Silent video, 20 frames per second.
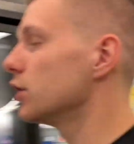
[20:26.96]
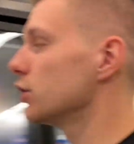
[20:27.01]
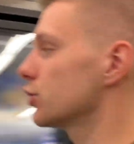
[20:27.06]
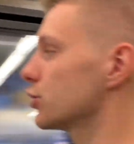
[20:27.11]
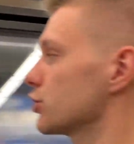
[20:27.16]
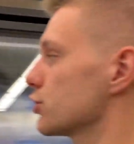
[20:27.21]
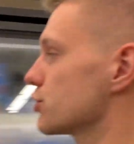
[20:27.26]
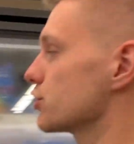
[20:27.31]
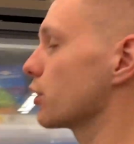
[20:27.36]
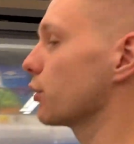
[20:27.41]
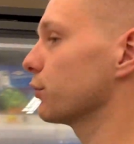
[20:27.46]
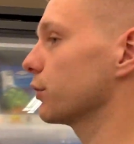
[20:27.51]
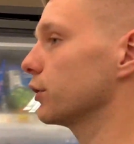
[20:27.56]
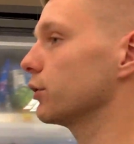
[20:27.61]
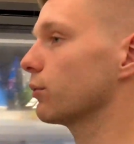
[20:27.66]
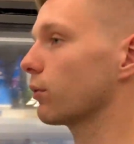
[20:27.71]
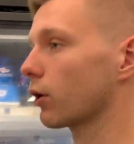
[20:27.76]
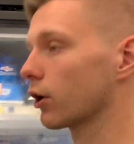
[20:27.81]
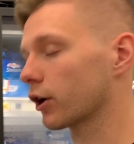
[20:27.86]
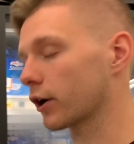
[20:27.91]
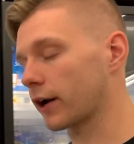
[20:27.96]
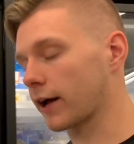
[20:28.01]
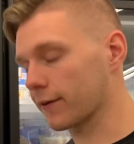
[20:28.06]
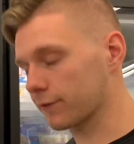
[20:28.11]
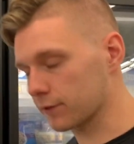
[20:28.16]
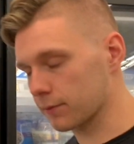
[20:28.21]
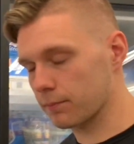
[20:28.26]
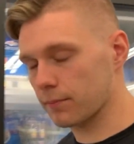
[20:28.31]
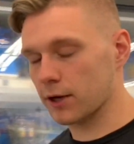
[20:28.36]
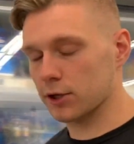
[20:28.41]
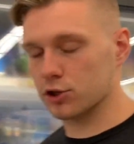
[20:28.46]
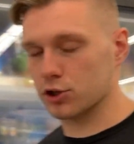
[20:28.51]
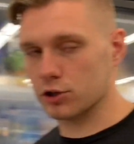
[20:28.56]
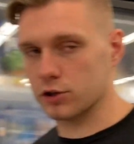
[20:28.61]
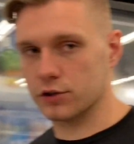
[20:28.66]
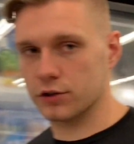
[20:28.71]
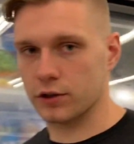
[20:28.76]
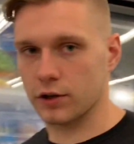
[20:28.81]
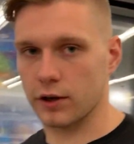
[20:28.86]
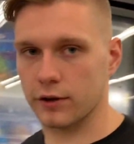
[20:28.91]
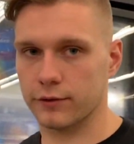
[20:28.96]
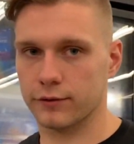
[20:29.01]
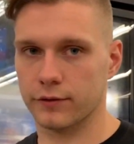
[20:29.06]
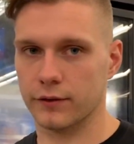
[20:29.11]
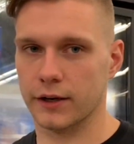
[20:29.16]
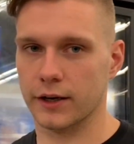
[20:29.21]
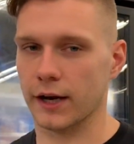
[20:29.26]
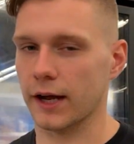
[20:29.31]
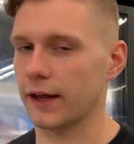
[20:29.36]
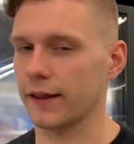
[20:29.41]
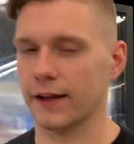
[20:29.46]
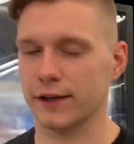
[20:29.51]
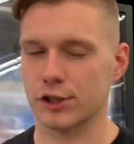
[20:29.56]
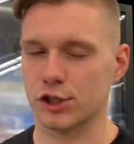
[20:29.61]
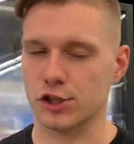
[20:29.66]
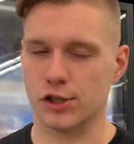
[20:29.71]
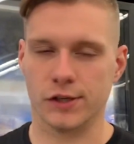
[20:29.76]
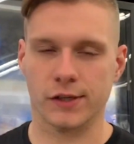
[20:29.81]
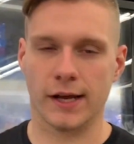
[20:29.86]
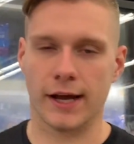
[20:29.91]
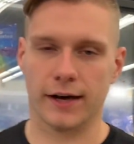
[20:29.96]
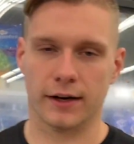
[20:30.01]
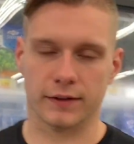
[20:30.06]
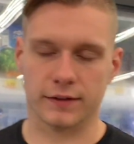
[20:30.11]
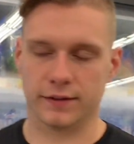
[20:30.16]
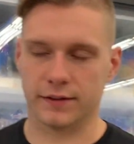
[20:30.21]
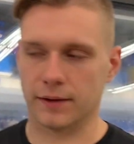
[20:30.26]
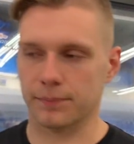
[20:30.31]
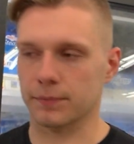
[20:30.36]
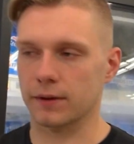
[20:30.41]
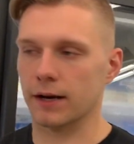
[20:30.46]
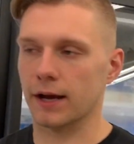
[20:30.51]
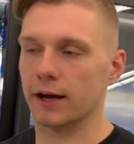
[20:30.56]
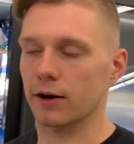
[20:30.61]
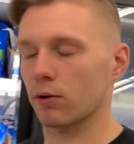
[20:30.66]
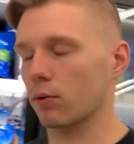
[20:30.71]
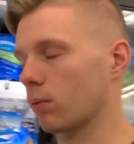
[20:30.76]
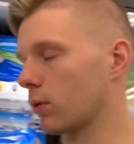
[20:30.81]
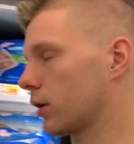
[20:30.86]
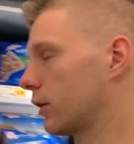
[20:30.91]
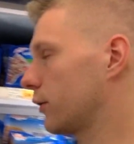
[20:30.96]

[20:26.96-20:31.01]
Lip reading: Just know that you are gonna have to measure stuff. And that's just an added step that I don't want